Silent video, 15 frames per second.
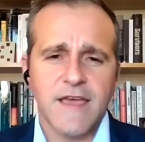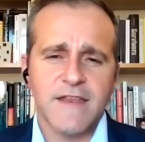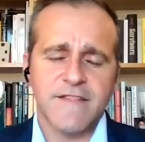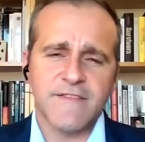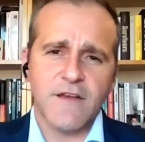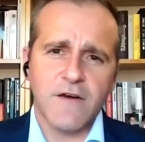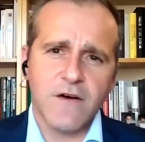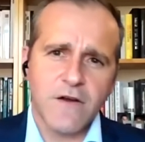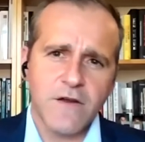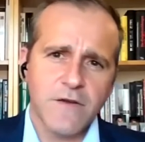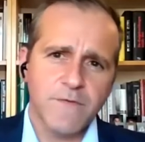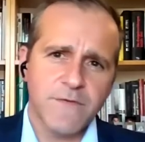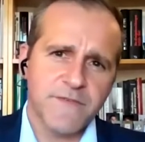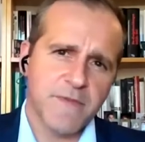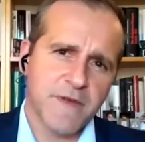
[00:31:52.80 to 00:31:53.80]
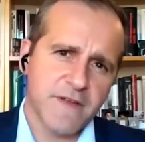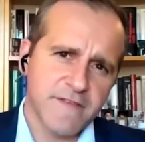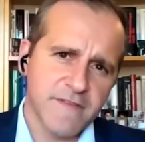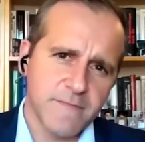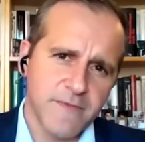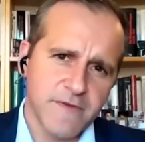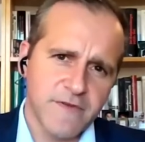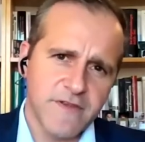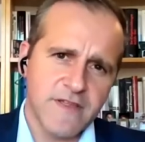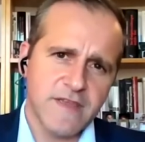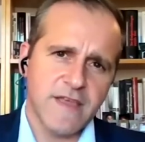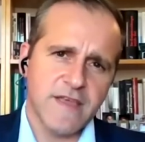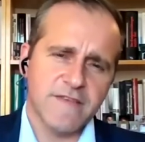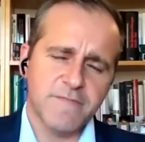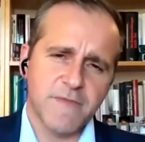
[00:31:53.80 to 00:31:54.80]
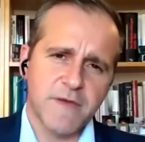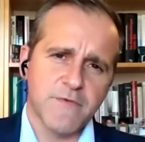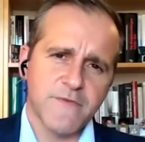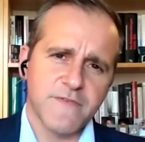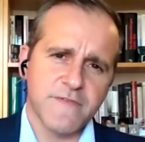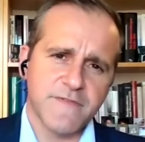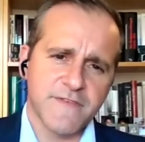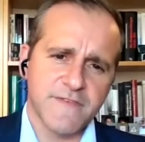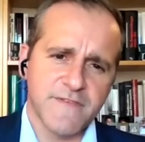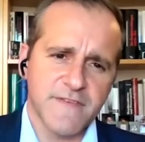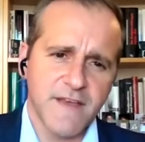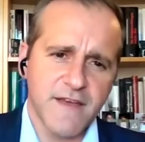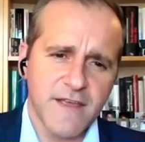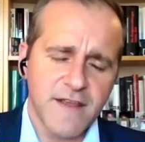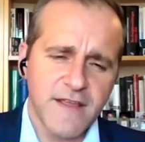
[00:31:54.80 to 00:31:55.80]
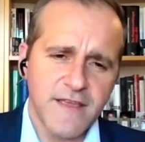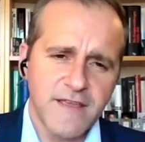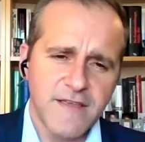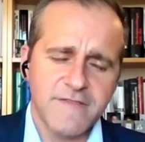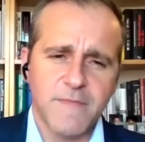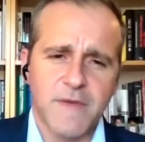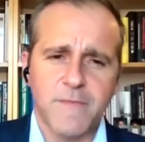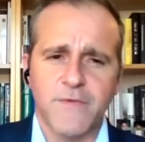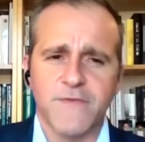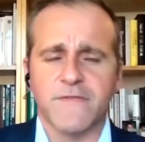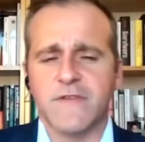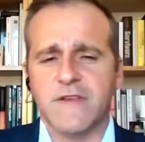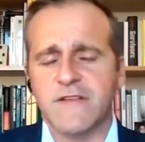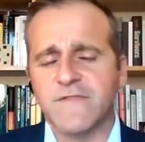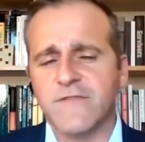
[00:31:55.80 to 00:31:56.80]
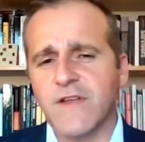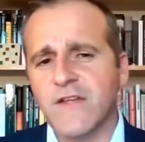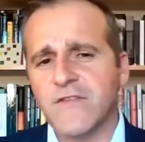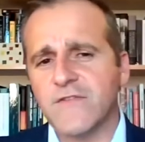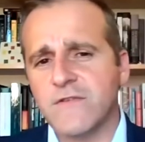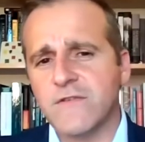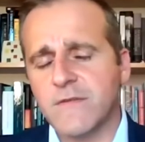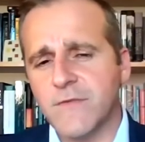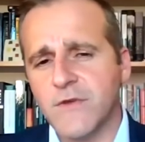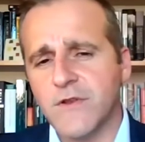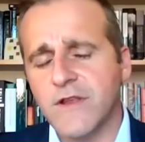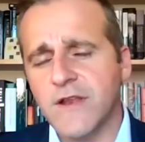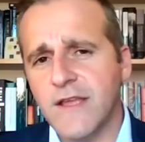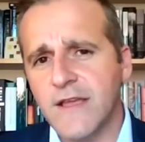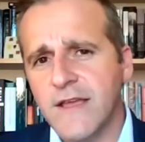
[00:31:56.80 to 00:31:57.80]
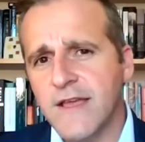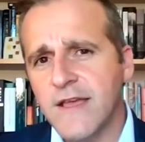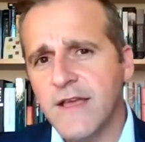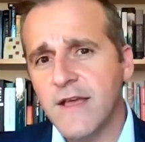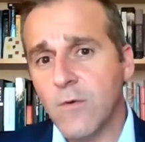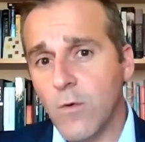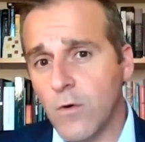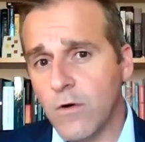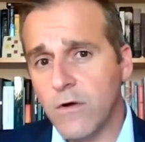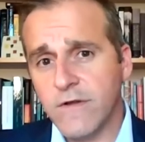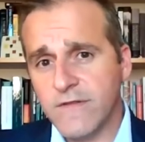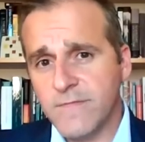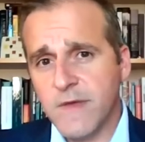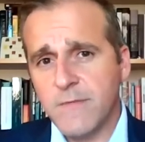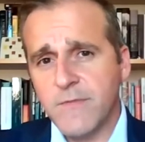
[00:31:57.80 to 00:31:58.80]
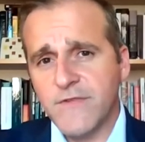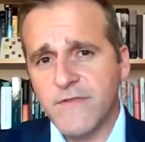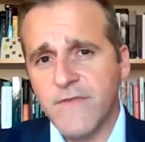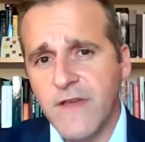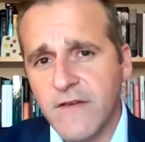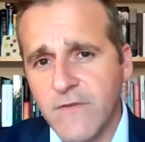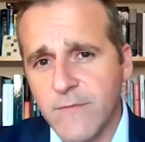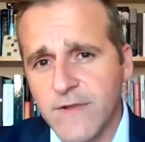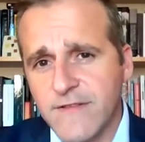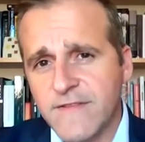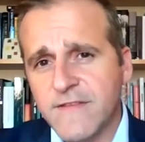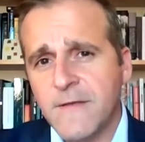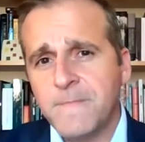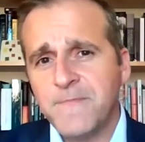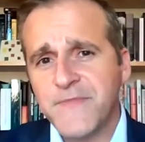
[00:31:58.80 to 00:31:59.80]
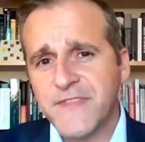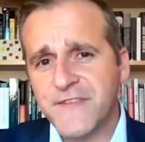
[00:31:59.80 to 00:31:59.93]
and it's our responsibility as members of society, as members of an international community, or as members of governments